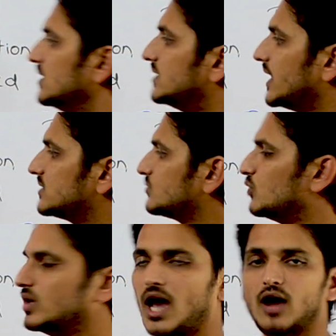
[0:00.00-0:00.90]
That's
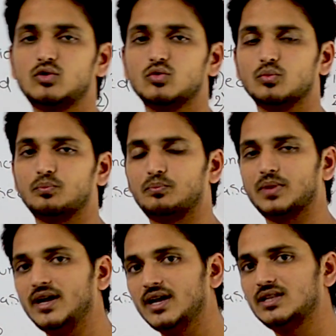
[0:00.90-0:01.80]
we have to
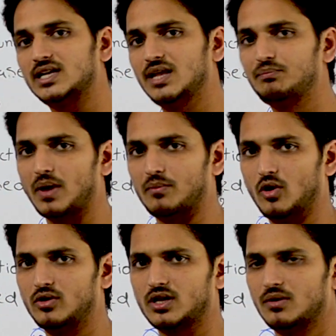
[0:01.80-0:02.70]
predict the tip
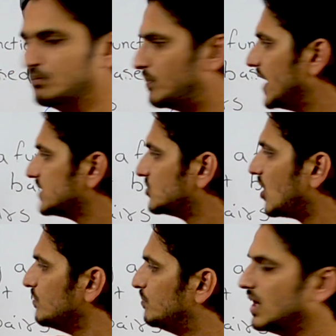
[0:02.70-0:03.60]
amount based
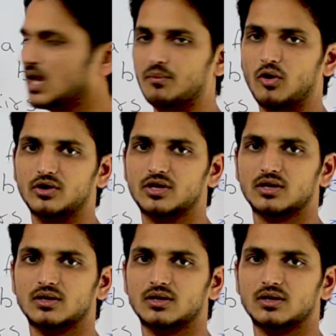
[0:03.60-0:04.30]
on bill amount.